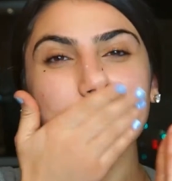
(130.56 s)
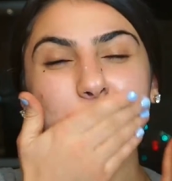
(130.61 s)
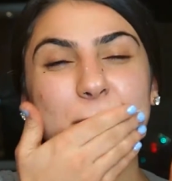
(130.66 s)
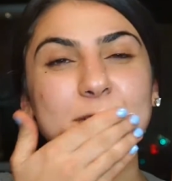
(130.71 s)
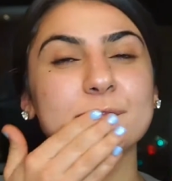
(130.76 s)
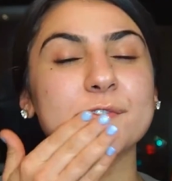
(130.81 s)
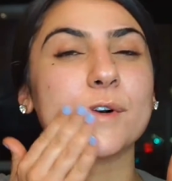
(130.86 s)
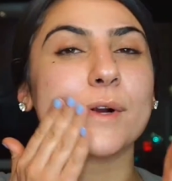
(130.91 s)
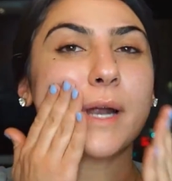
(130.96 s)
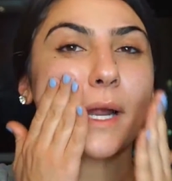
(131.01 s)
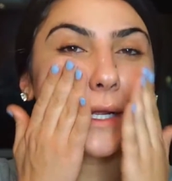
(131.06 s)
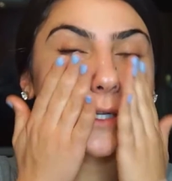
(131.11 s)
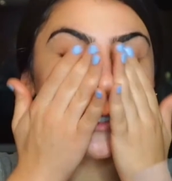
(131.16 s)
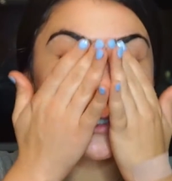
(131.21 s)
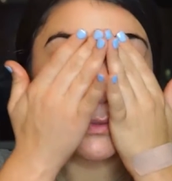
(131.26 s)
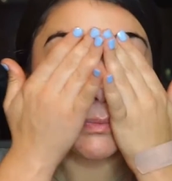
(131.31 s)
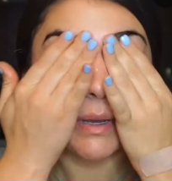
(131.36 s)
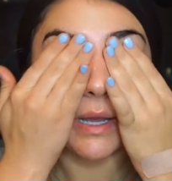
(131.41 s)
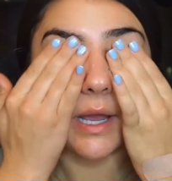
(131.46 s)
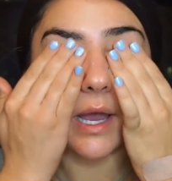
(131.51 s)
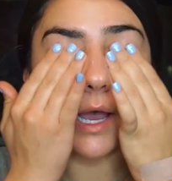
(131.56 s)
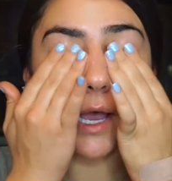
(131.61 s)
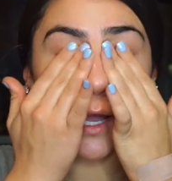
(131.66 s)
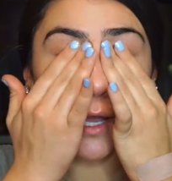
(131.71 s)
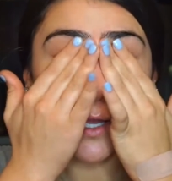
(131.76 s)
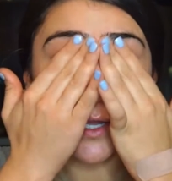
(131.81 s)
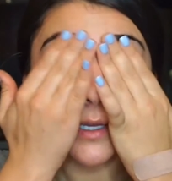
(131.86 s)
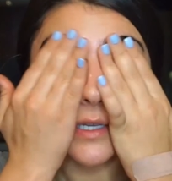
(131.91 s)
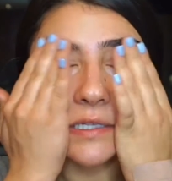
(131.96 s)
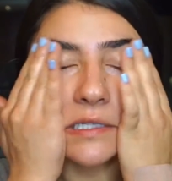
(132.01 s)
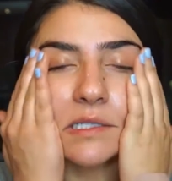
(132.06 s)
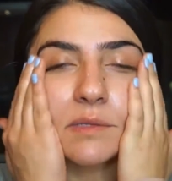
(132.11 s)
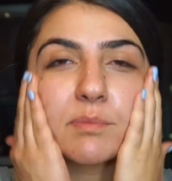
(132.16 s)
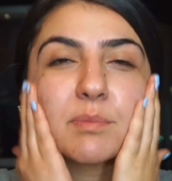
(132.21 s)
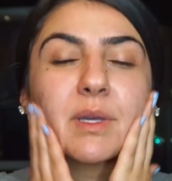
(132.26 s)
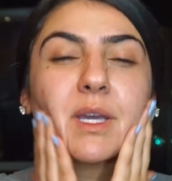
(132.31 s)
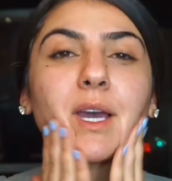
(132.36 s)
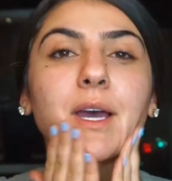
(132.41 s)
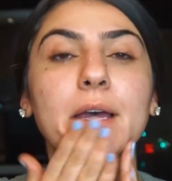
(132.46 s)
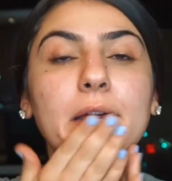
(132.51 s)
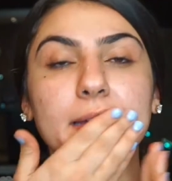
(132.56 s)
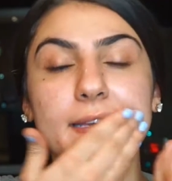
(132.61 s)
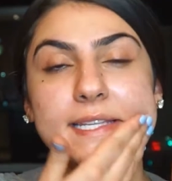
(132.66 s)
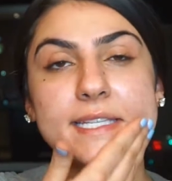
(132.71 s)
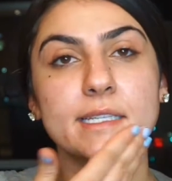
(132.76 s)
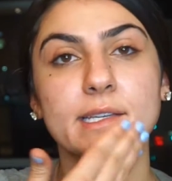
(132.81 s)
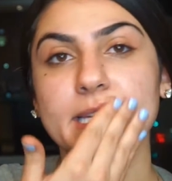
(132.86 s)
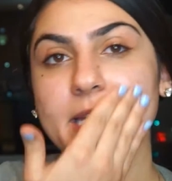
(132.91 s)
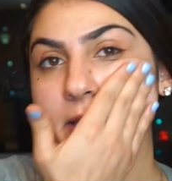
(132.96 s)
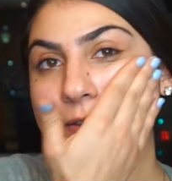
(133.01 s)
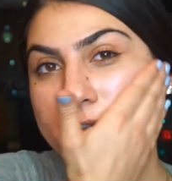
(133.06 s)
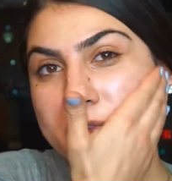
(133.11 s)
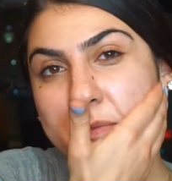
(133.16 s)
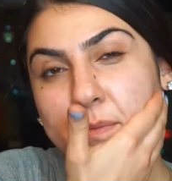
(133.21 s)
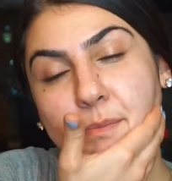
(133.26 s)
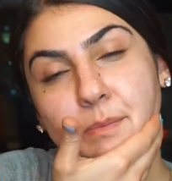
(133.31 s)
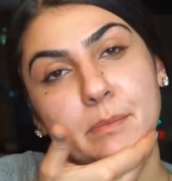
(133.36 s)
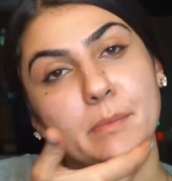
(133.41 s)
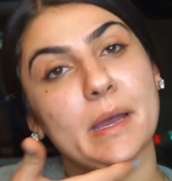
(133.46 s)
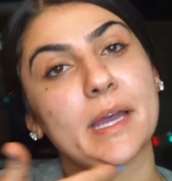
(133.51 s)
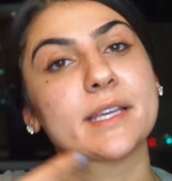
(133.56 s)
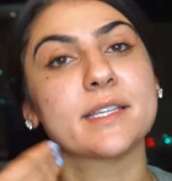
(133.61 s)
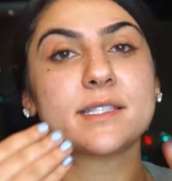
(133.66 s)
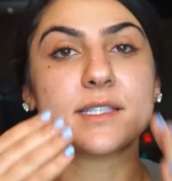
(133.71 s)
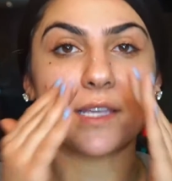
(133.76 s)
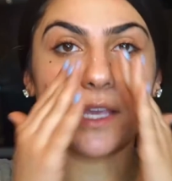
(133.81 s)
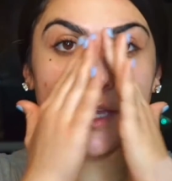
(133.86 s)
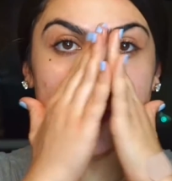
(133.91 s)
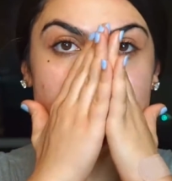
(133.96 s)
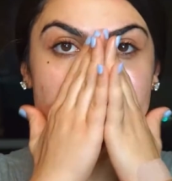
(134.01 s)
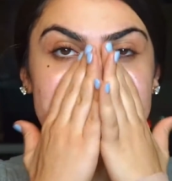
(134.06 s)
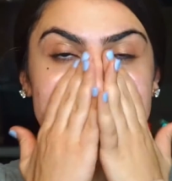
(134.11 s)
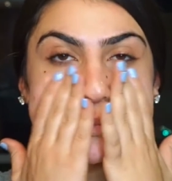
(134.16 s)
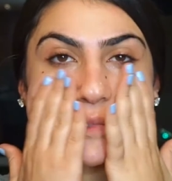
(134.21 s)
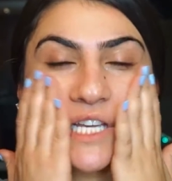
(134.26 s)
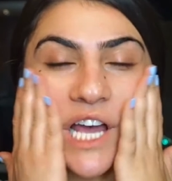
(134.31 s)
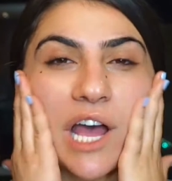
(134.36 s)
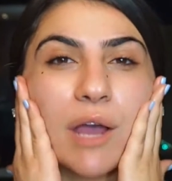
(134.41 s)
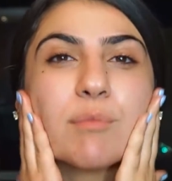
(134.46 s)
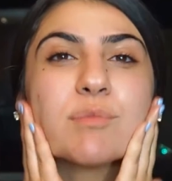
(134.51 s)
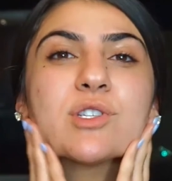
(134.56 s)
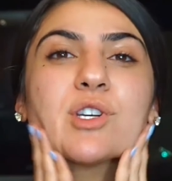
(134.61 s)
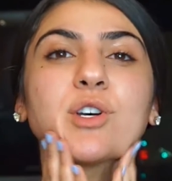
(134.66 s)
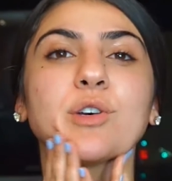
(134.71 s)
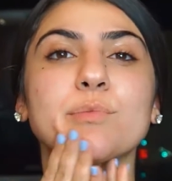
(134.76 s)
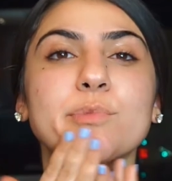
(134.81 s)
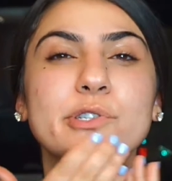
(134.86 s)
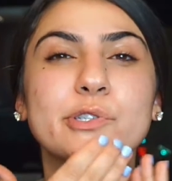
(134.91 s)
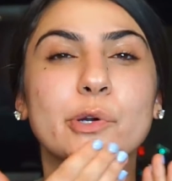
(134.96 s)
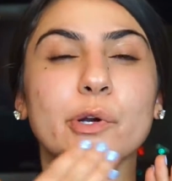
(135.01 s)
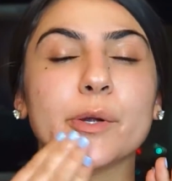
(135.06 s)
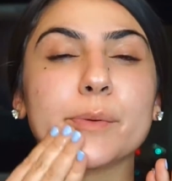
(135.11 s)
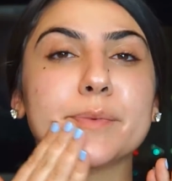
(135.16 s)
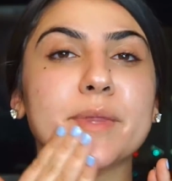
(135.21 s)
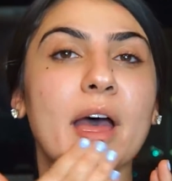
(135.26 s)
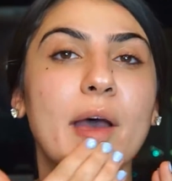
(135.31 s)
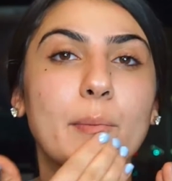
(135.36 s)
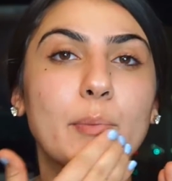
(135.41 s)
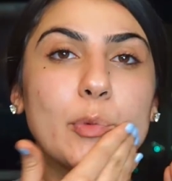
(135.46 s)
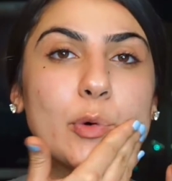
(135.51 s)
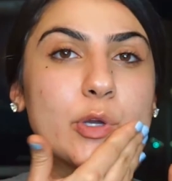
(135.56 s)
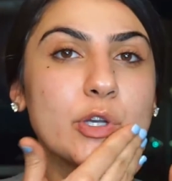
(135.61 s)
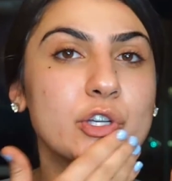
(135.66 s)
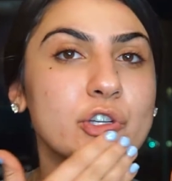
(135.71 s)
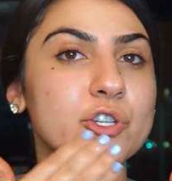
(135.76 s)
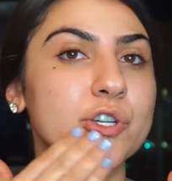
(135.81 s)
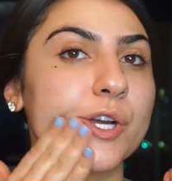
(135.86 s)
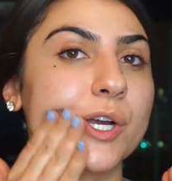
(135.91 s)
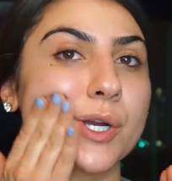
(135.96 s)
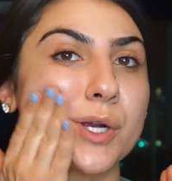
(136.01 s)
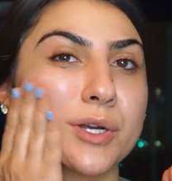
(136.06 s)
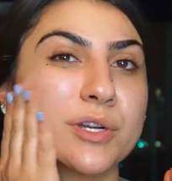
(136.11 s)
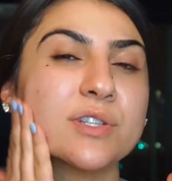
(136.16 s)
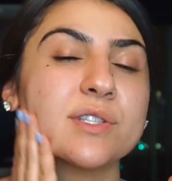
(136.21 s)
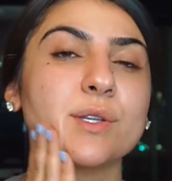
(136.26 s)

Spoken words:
before I do my eyes because it gives my skin some time to absorb that moisture,